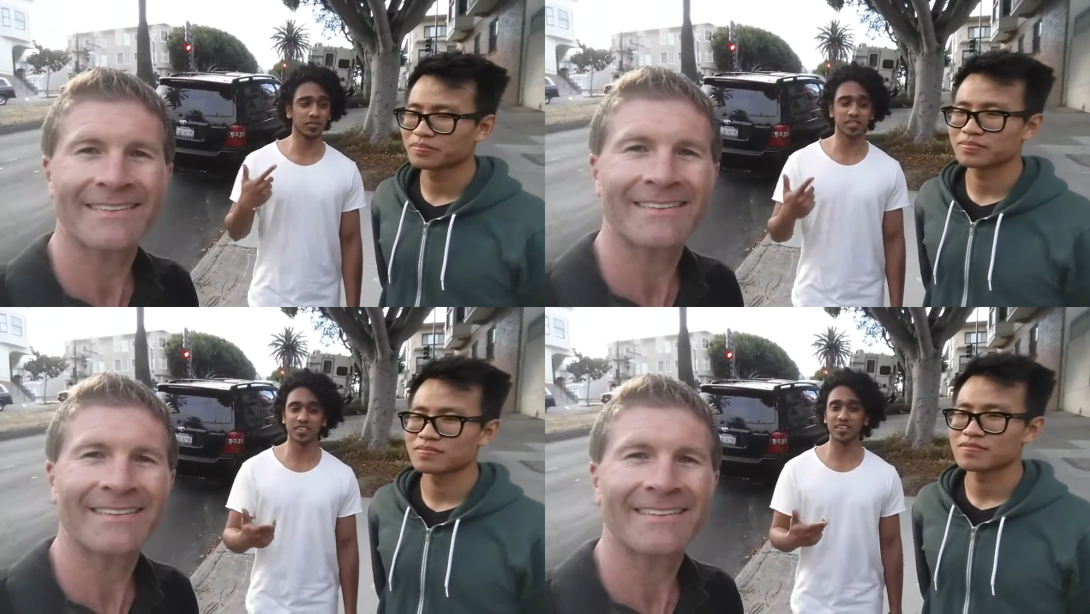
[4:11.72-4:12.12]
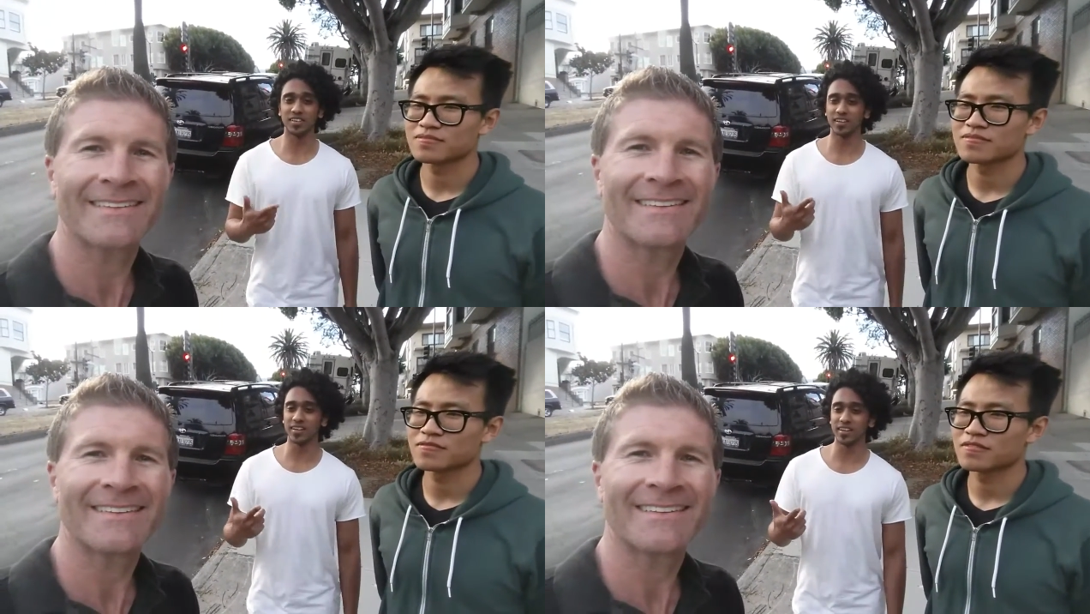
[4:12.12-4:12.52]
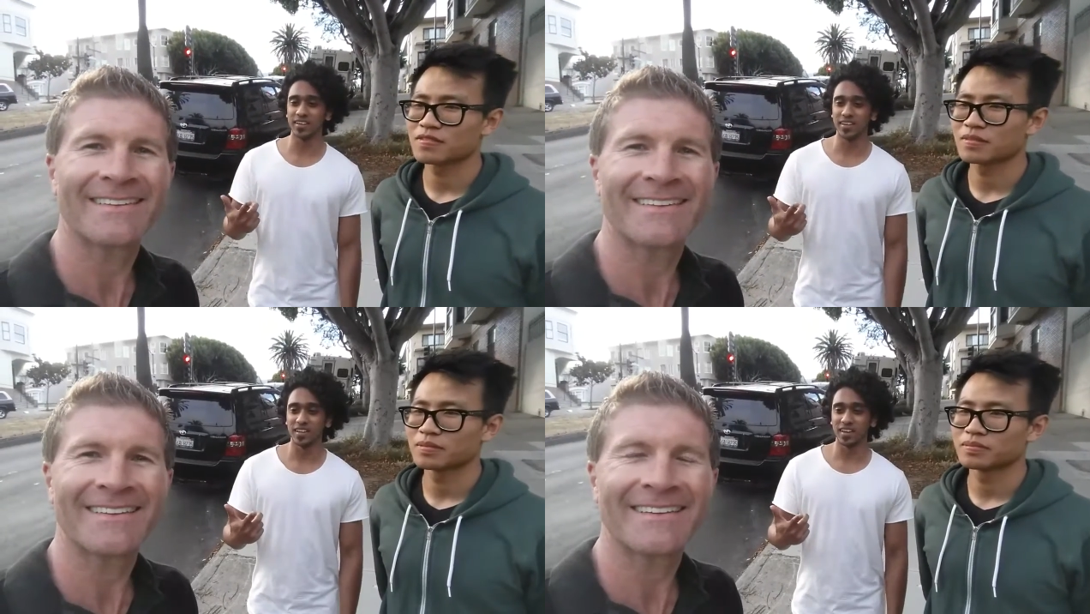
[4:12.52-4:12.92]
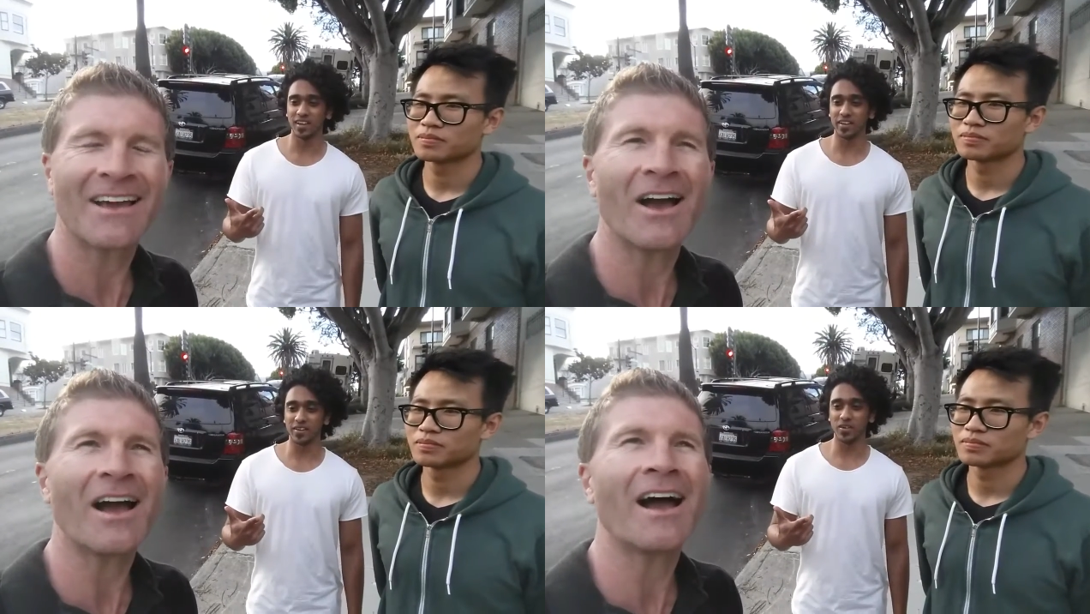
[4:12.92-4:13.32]
Speaker 1: every single day,
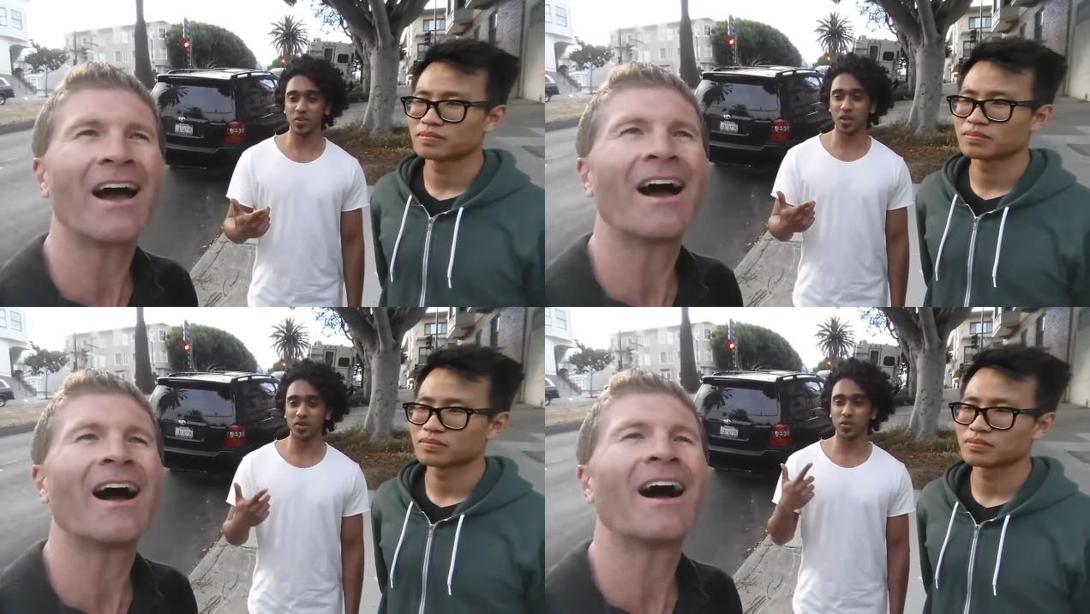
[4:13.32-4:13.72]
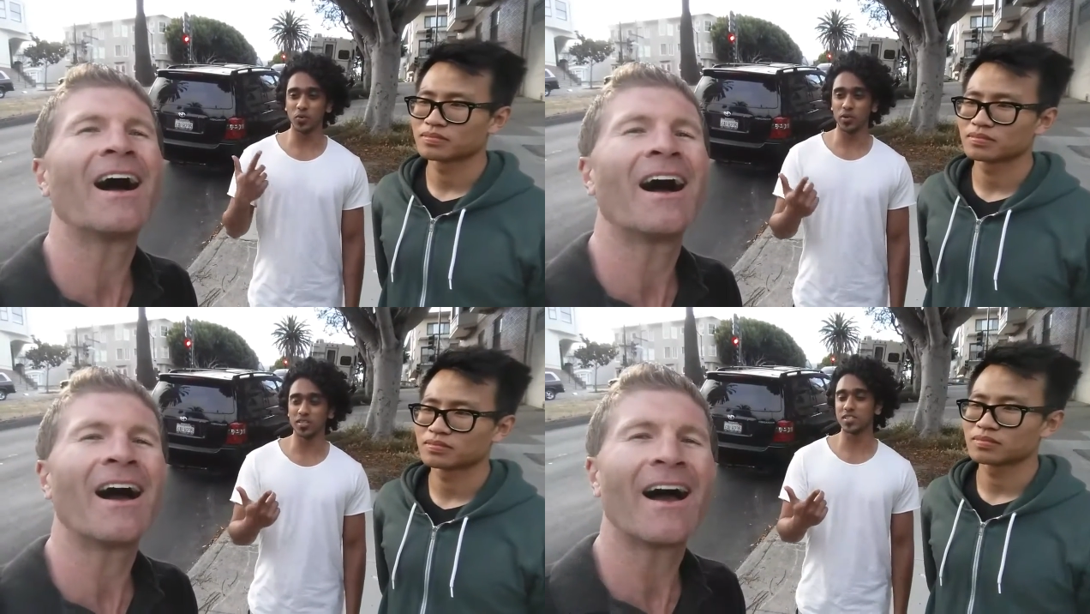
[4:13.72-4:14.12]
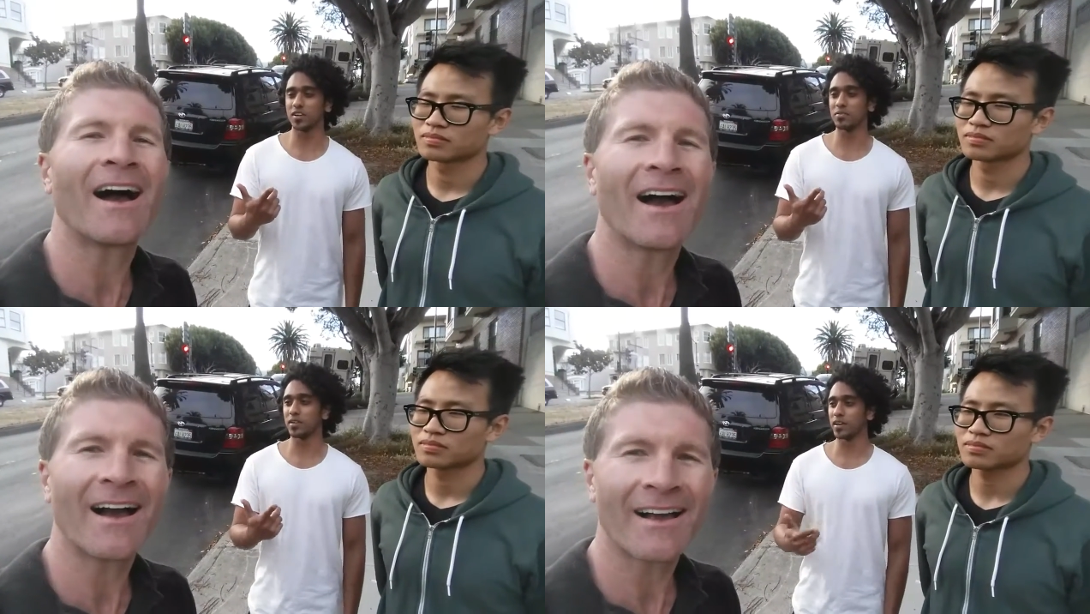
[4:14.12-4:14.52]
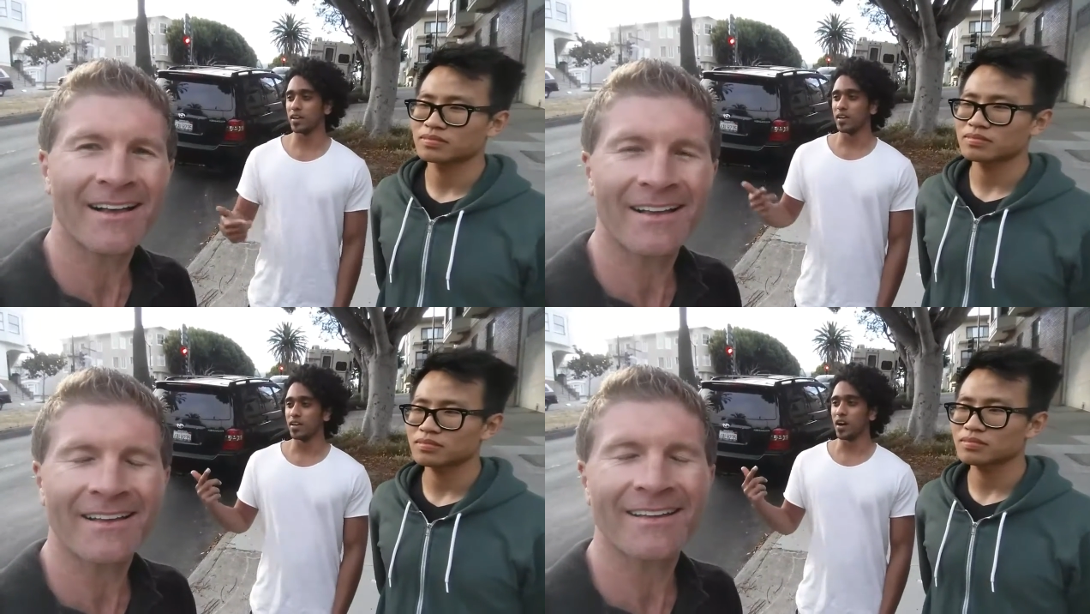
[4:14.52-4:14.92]
like doing stuff like
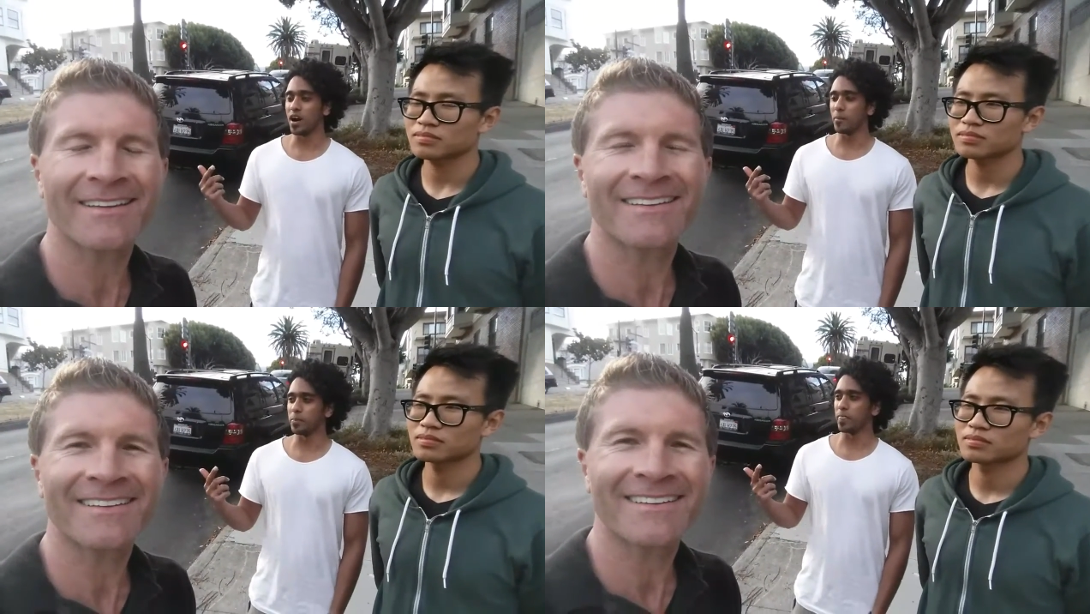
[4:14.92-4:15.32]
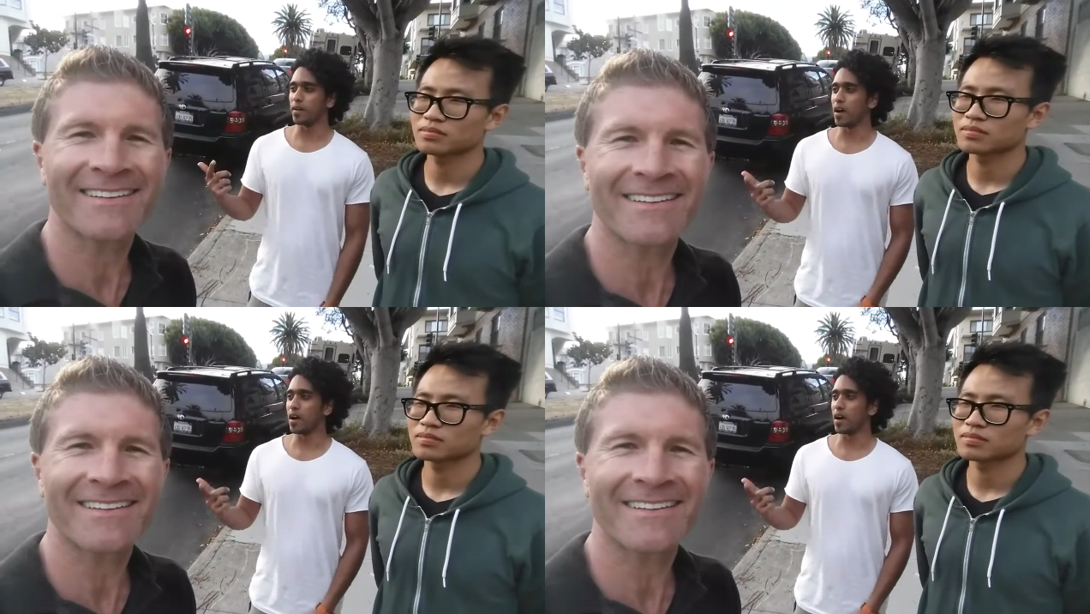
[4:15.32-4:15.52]
um,